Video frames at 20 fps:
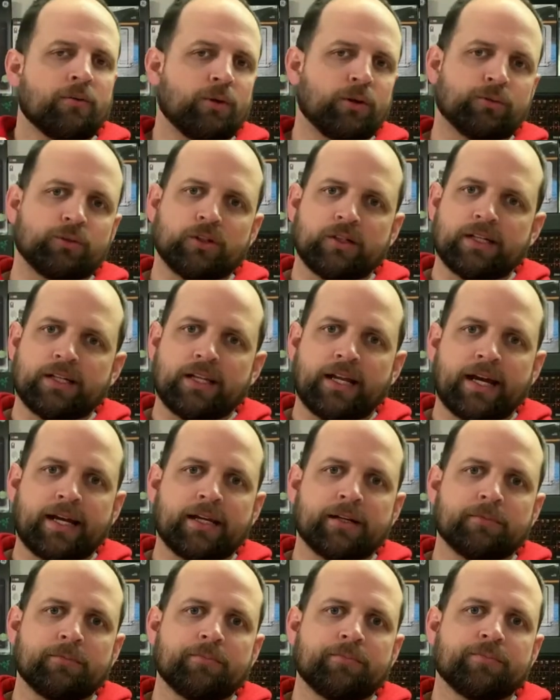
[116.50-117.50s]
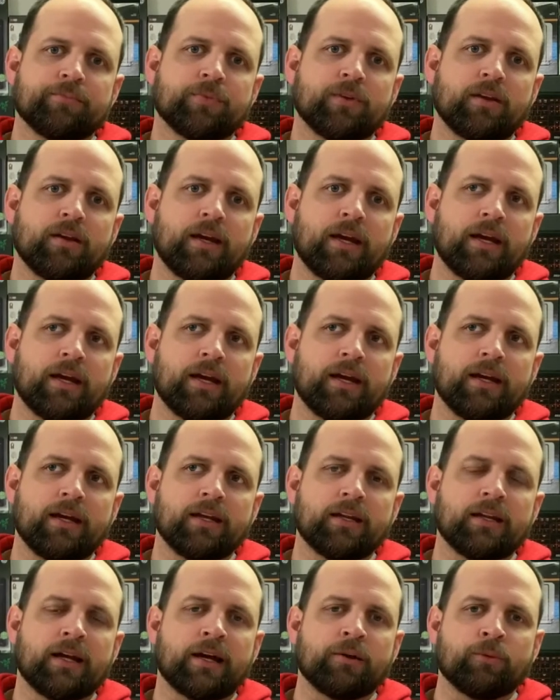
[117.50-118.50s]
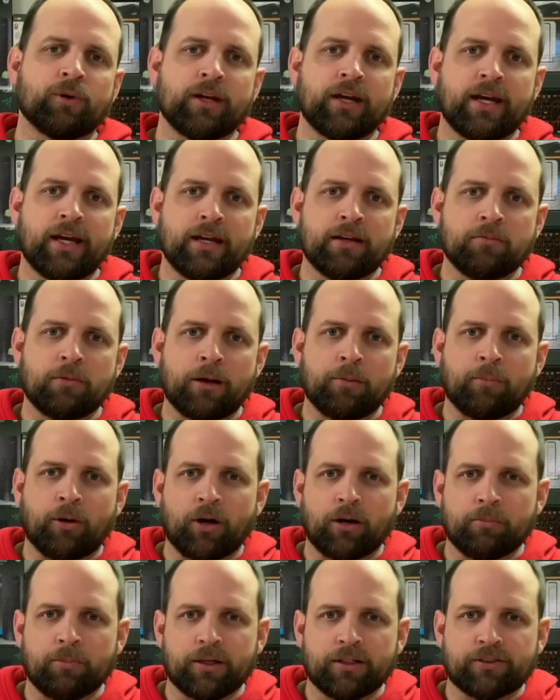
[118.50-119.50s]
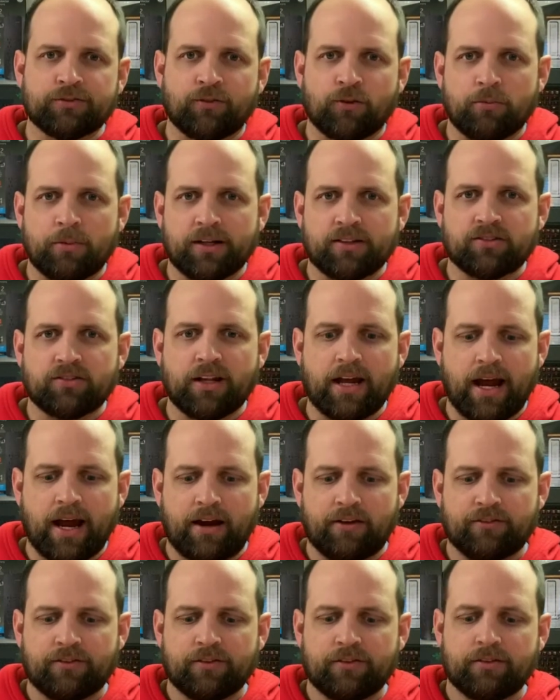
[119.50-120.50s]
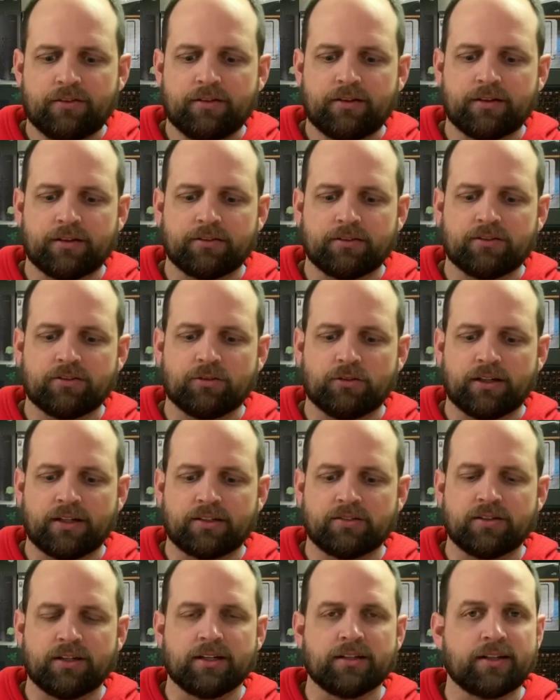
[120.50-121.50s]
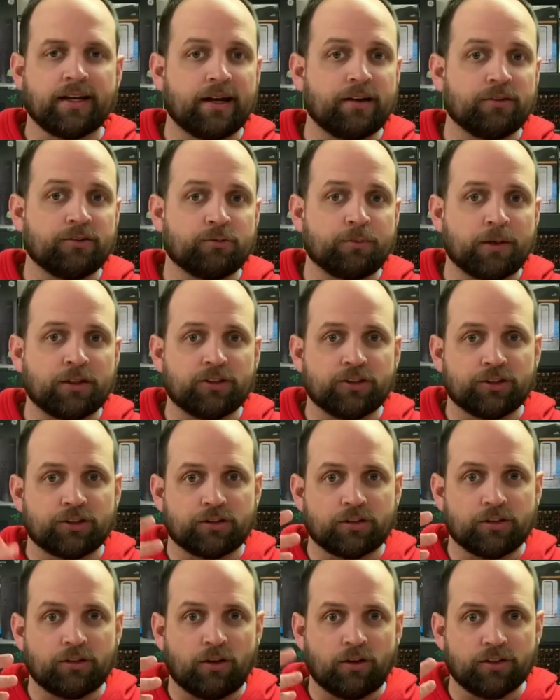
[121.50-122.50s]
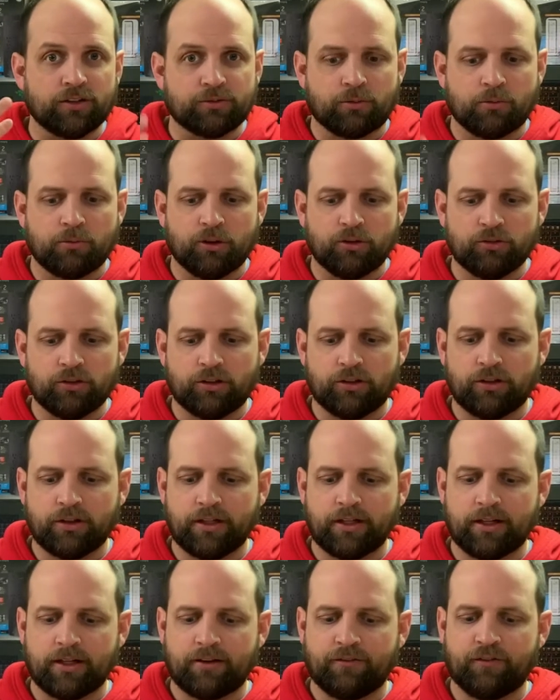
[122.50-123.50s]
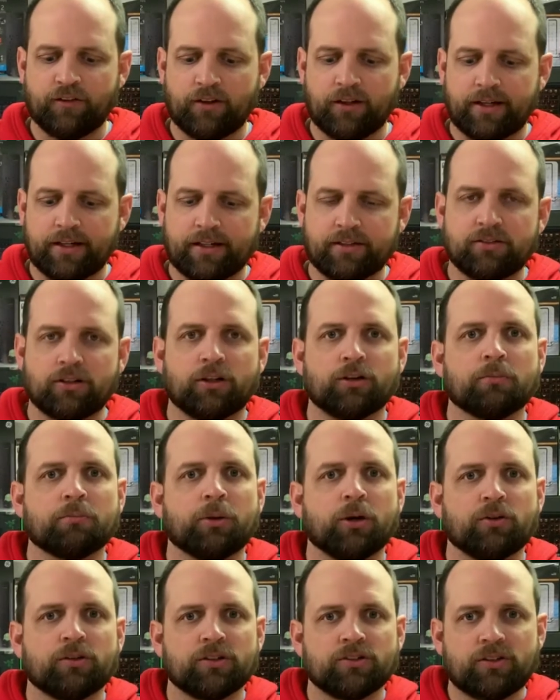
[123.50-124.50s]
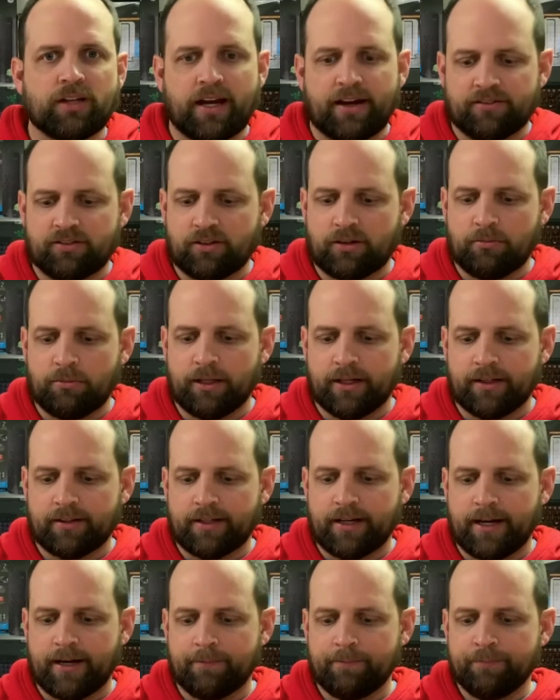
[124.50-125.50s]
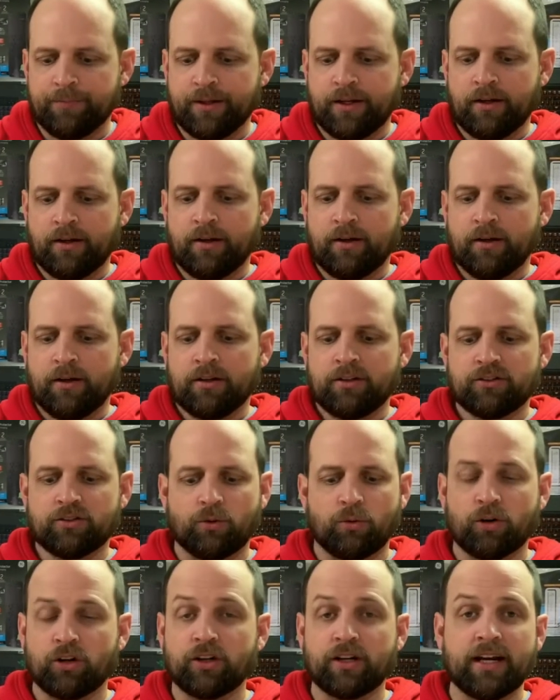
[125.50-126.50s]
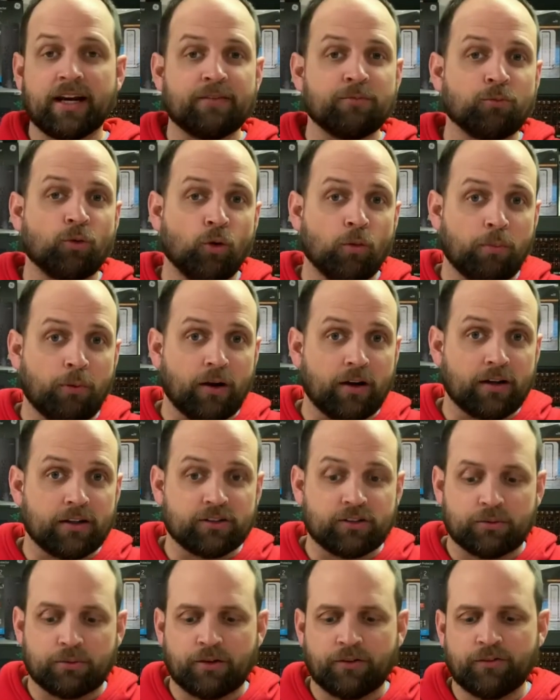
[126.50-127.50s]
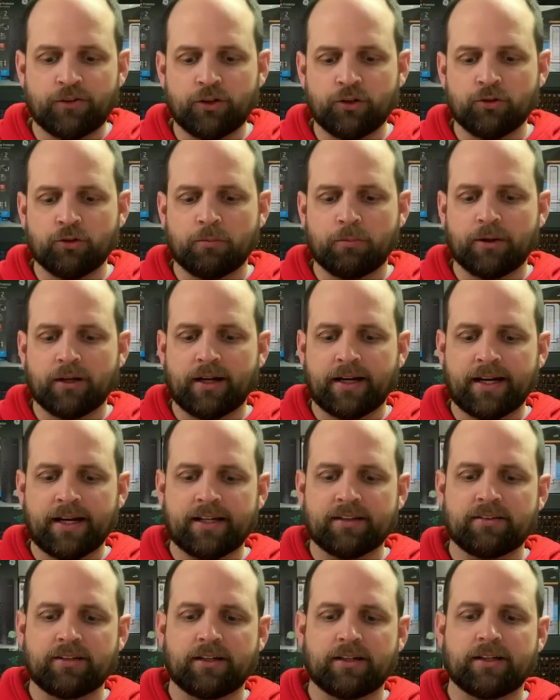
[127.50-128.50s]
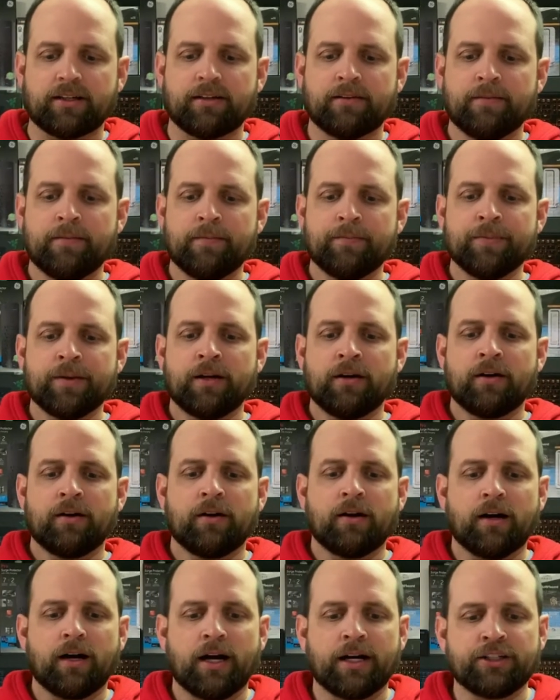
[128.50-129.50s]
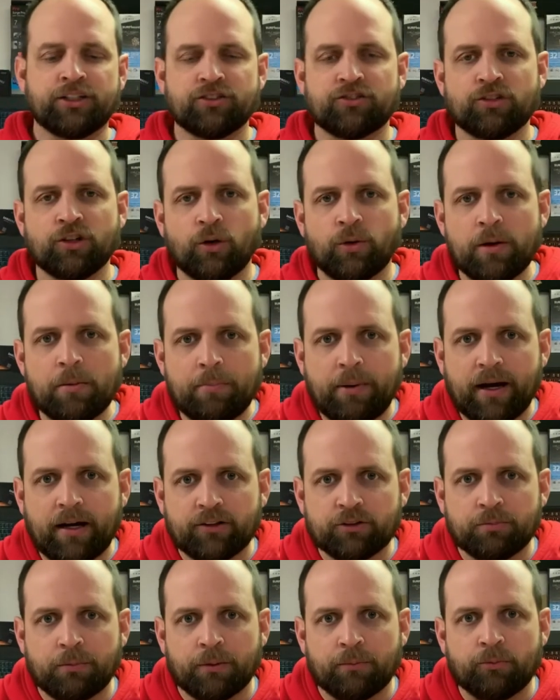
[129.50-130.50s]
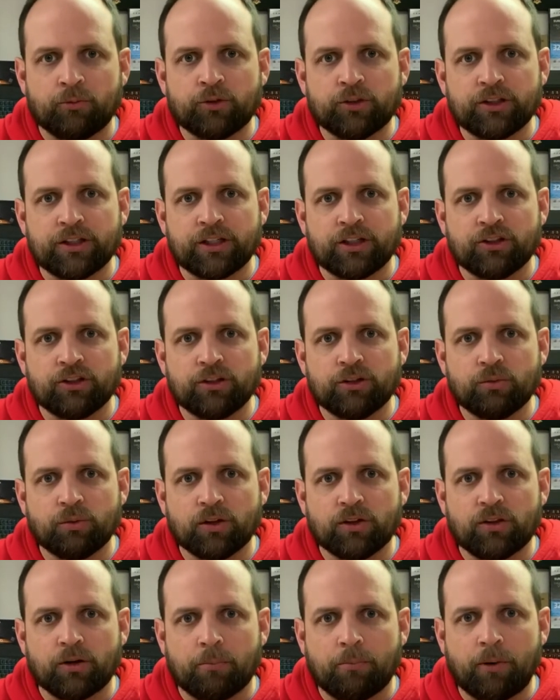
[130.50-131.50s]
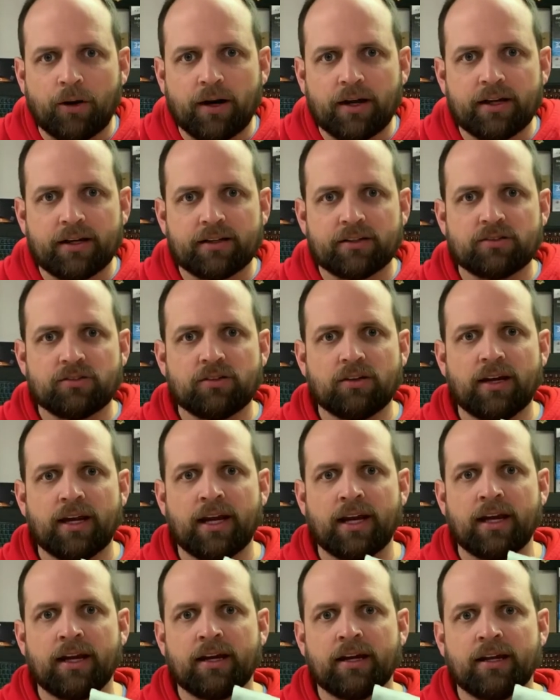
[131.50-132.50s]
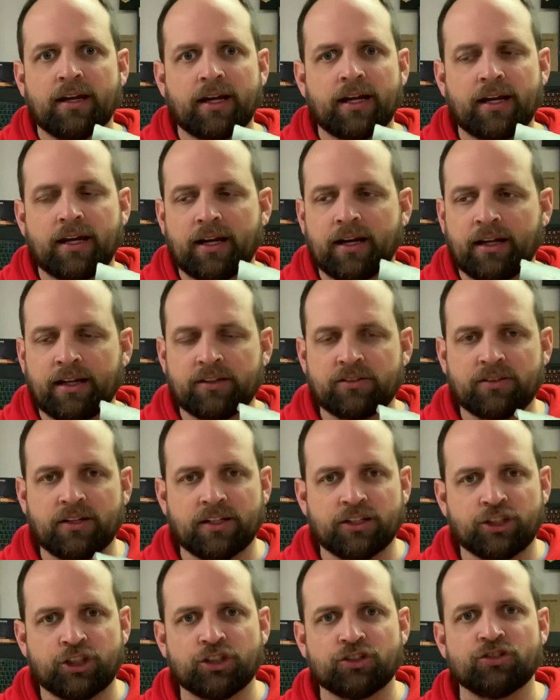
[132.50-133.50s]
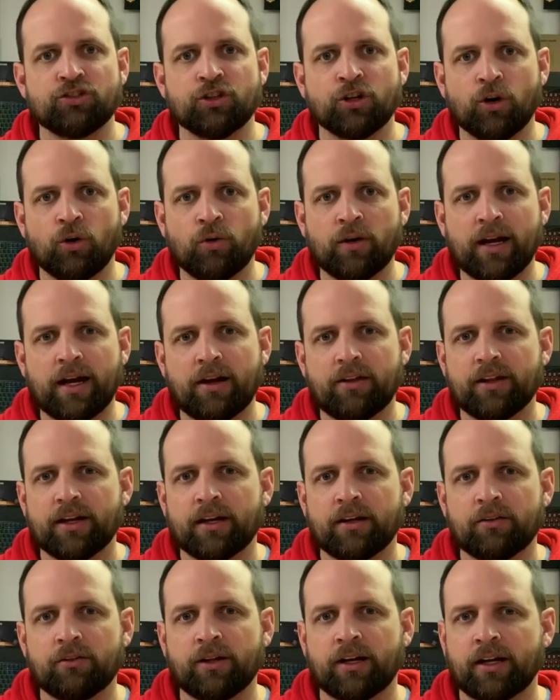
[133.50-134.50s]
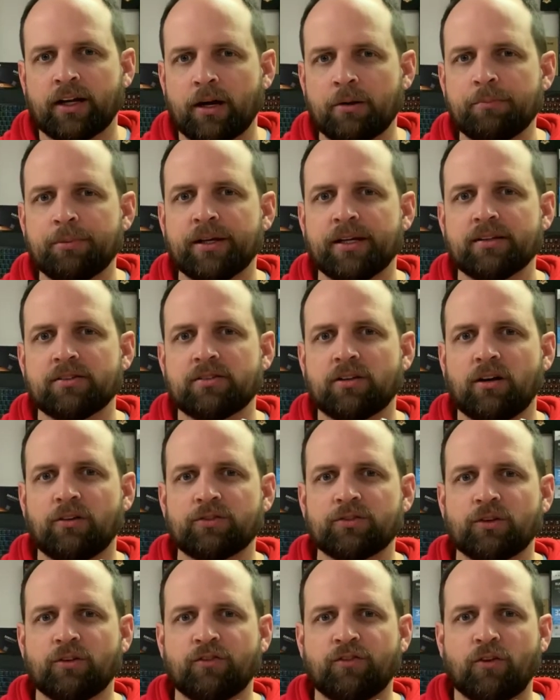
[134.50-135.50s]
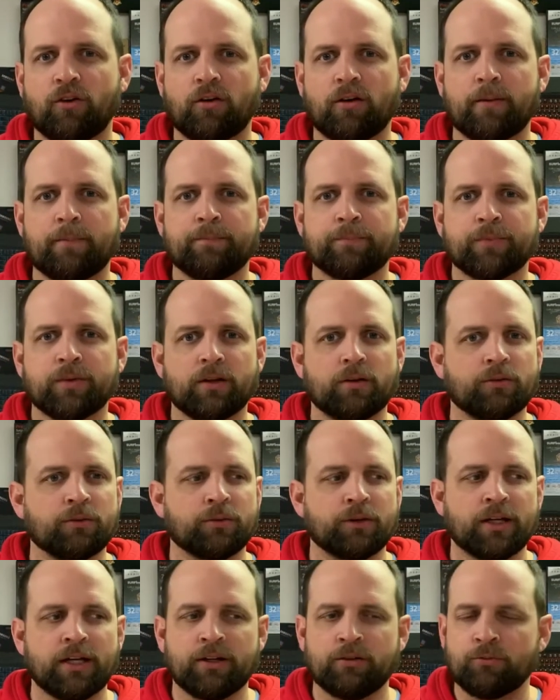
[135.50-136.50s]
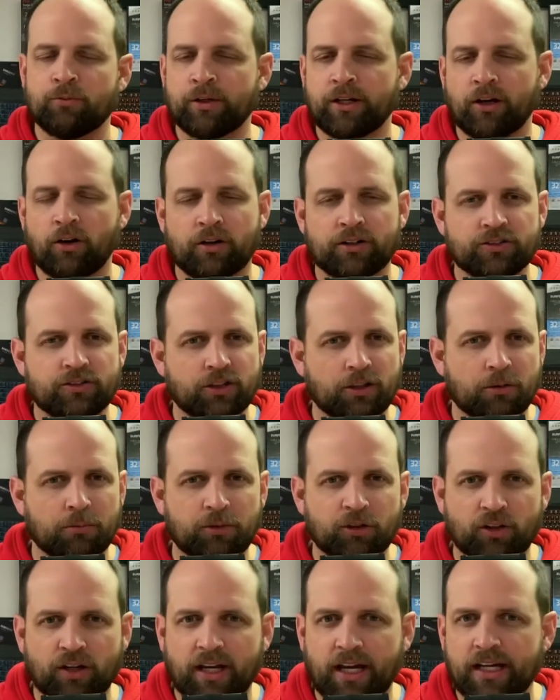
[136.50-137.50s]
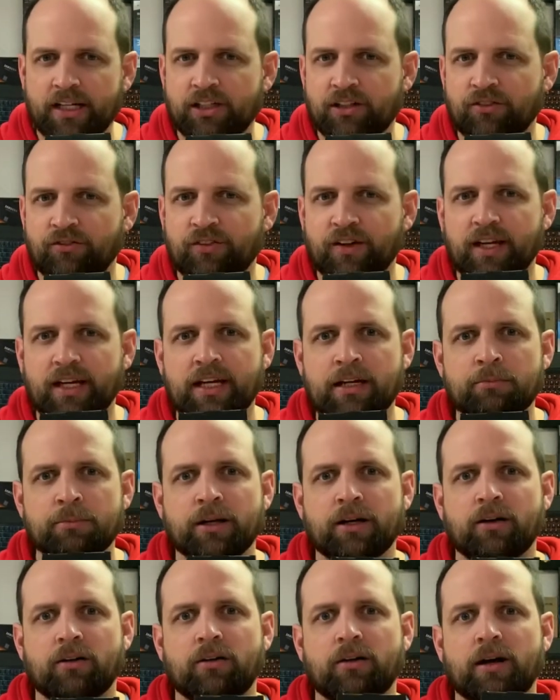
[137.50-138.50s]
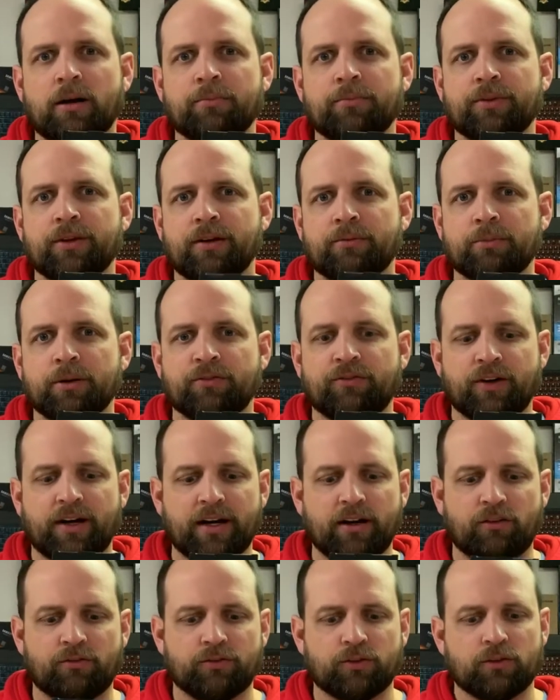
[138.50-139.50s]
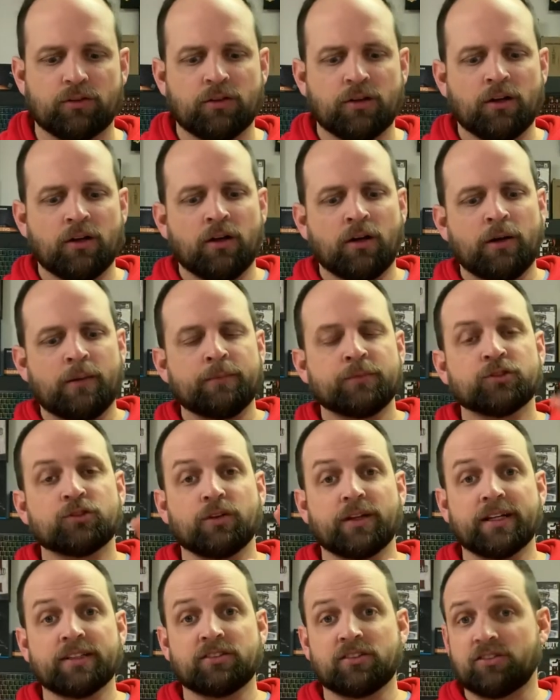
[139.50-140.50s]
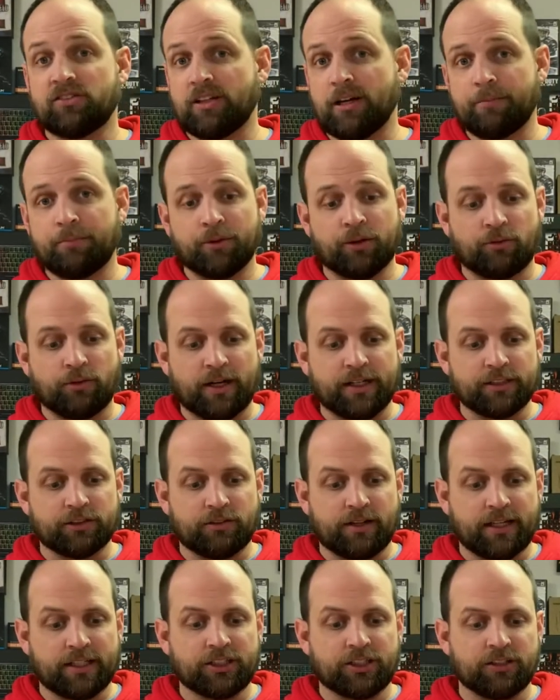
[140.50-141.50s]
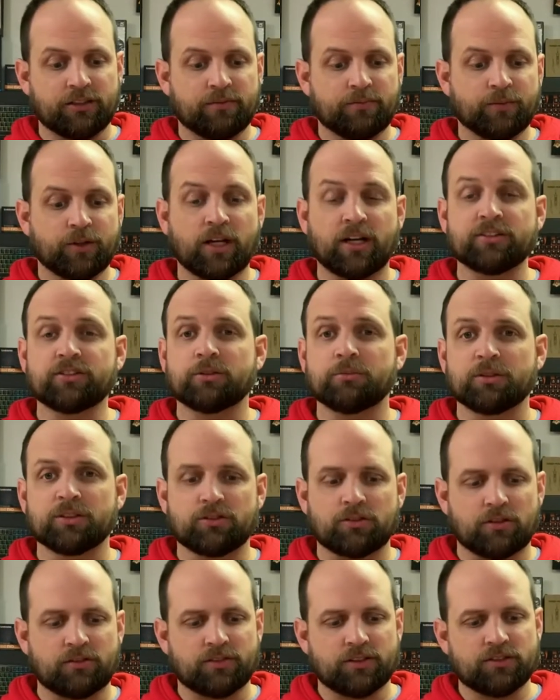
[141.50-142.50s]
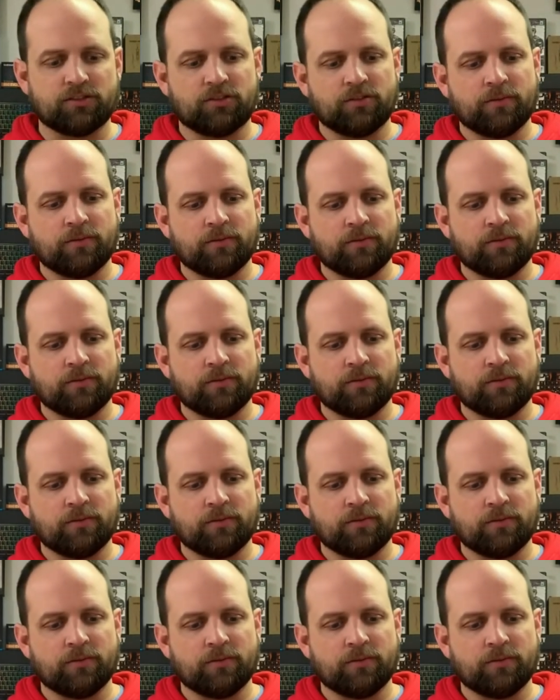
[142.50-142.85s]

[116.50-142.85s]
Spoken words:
We really like them, and I went ahead and I bought a bunch for my staff. So, like I said, that especially during all remote learning, I feel like it's a good bonus to have something like that. So we're going to have more products to review, but I got to tell you, I just know Mpow's been really good with their products, and like I said, just knowing how the company itself so far in regards to communication via email, they've been very helpful. So that's a step in the right direction, customer service.